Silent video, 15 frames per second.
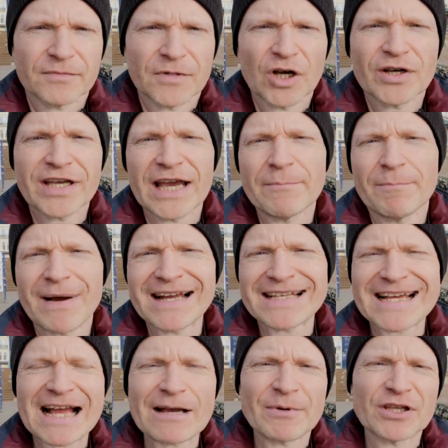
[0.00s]
Okay, bad
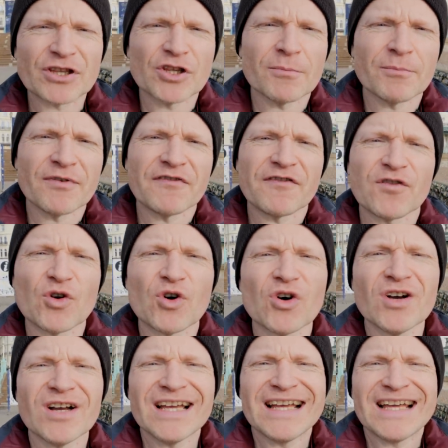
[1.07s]
habit number
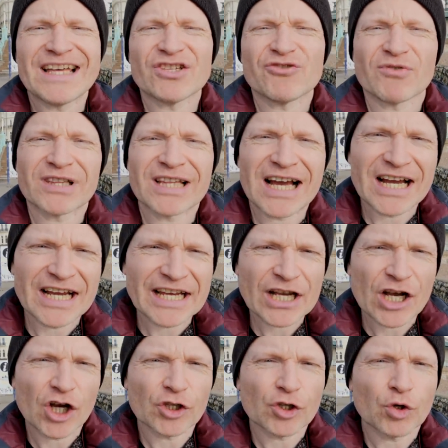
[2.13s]
four is relying
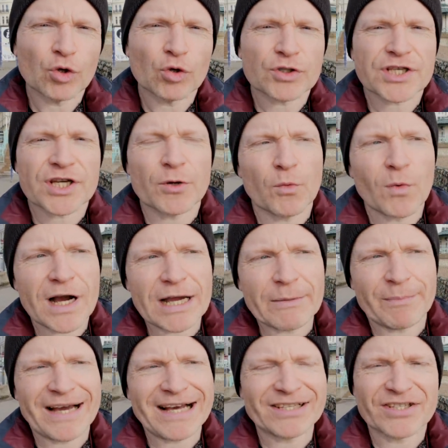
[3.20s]
on auto
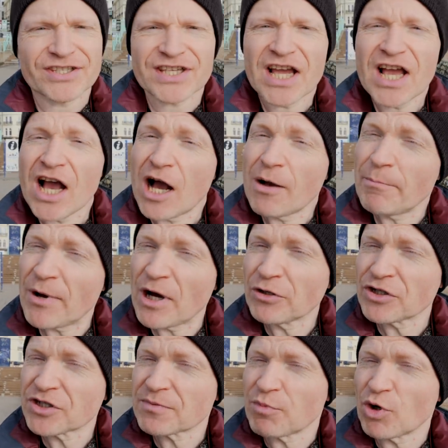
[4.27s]
white balance and
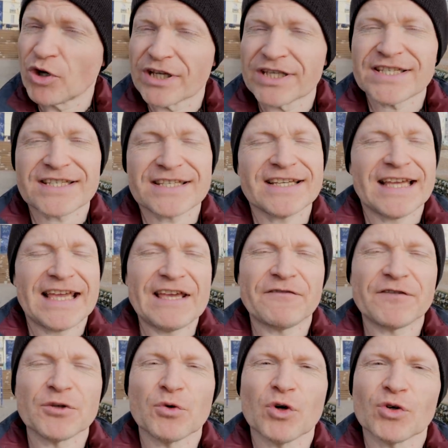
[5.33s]
bonus points
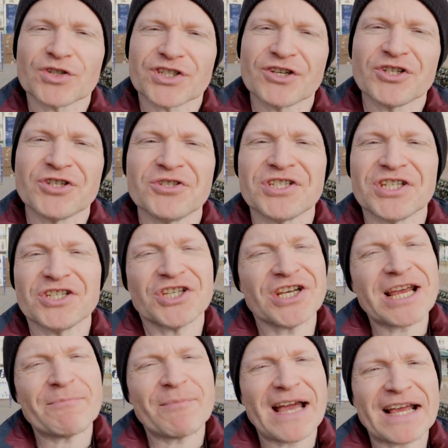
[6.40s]
if you also shoot in
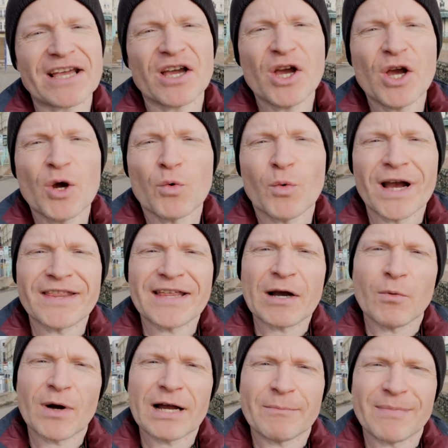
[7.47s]
JPEG where
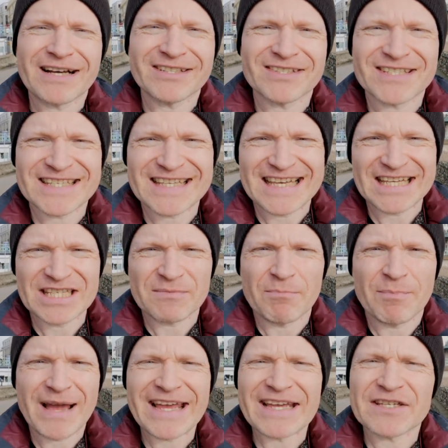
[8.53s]
that white balance is
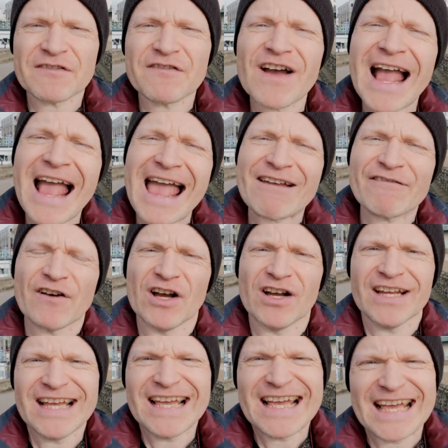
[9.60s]
baked forever
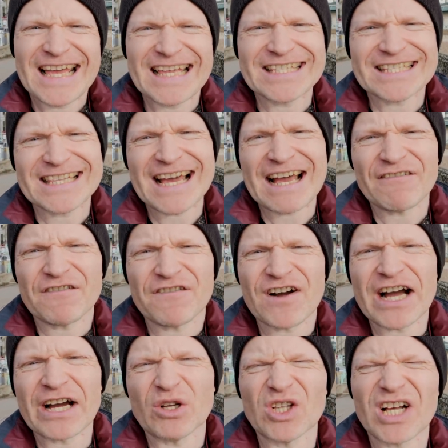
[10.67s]
into that
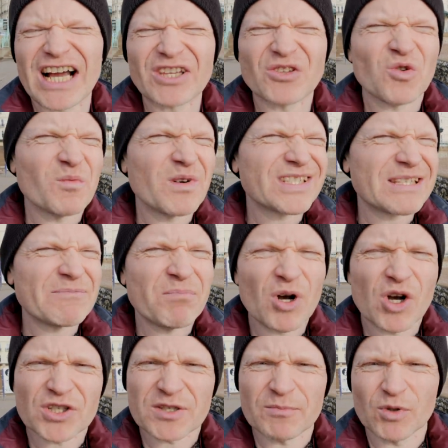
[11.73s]
file and almost
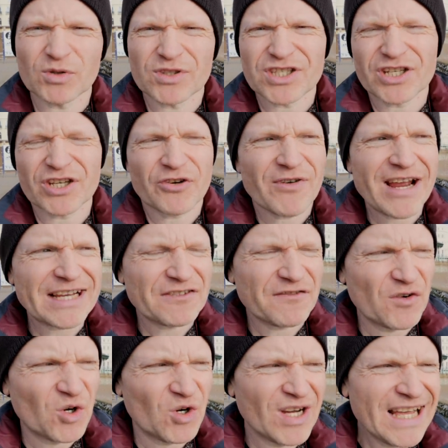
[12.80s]
impossible to correct
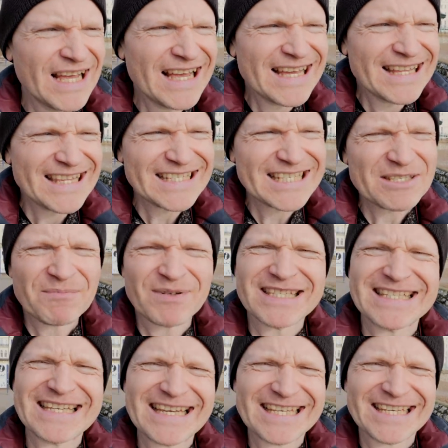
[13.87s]
for. This is
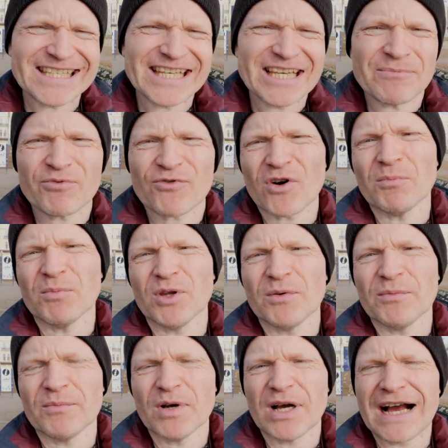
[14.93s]
particularly a
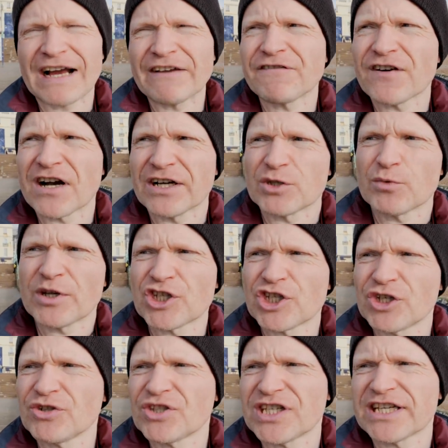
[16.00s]
problem I find when
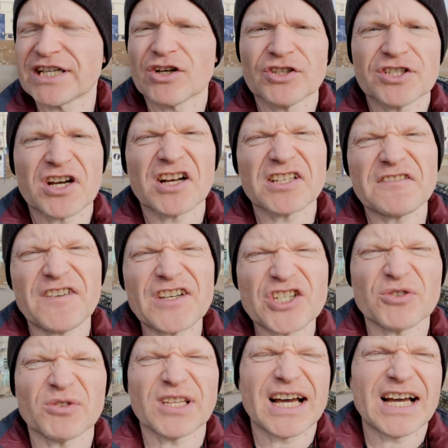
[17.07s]
shooting under
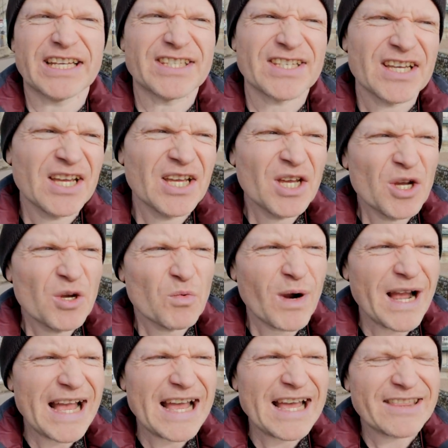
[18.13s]
artificial light
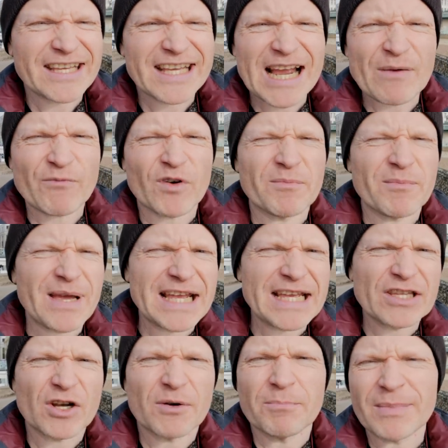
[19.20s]
where the camera may
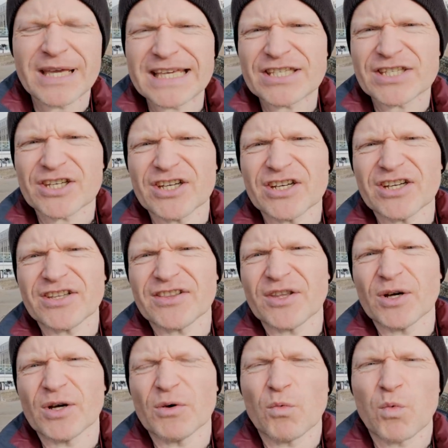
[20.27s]
not meter
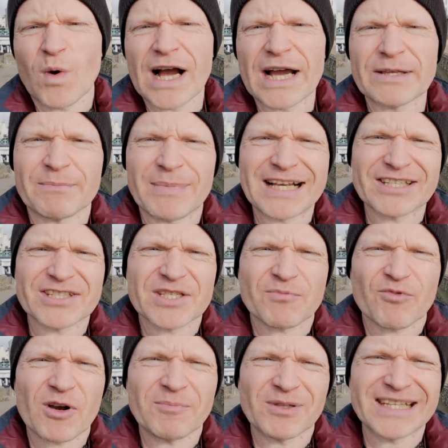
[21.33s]
the white balance
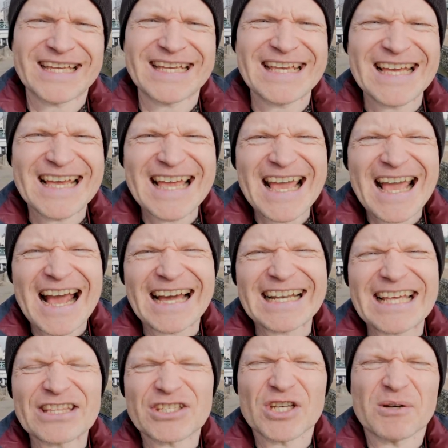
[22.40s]
properly and
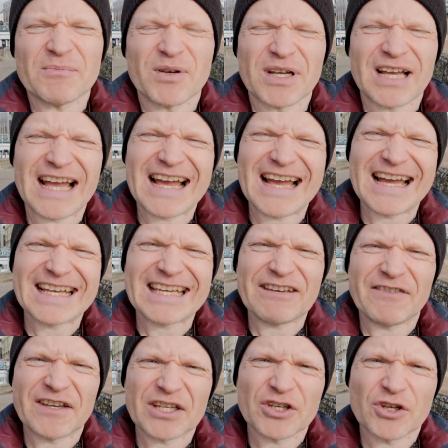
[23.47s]
end up uh,
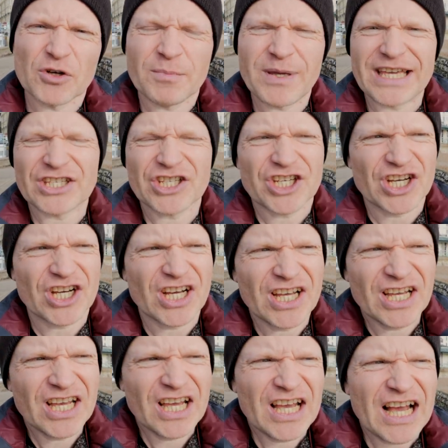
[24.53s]
giving your picture
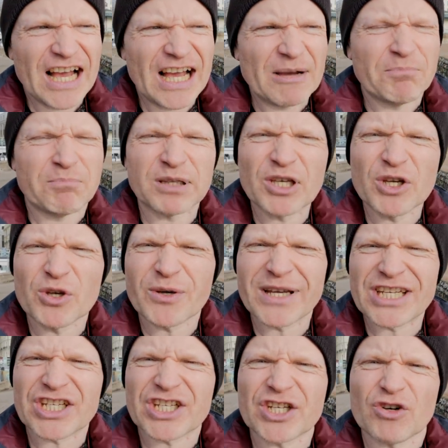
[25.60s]
a
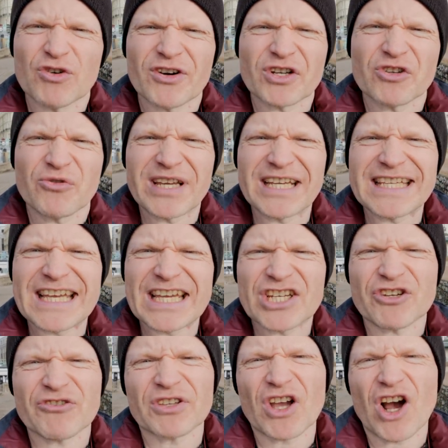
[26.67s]
bluish or a
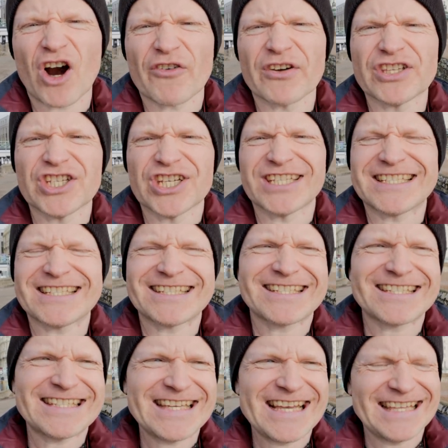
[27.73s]
greenish or an orangish
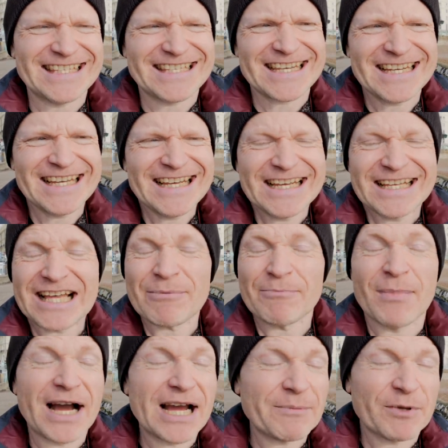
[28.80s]
tint. That
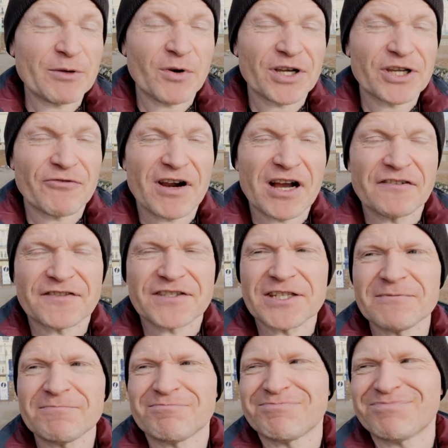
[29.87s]
might be what you're
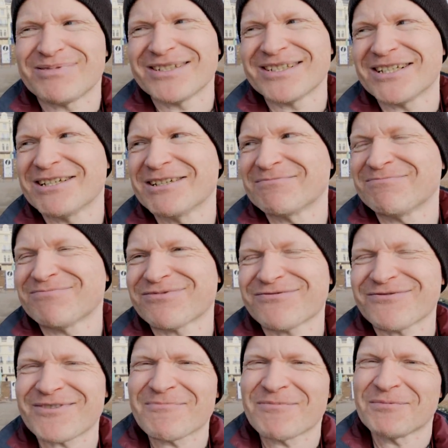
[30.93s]
after, but
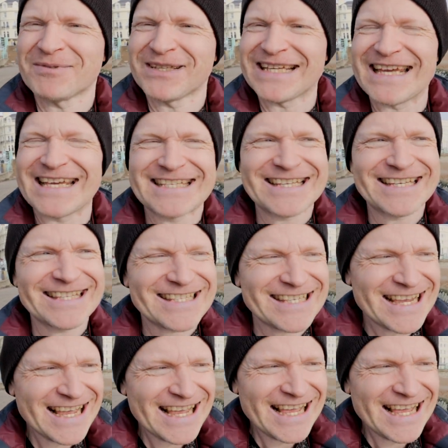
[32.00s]
probably isn't.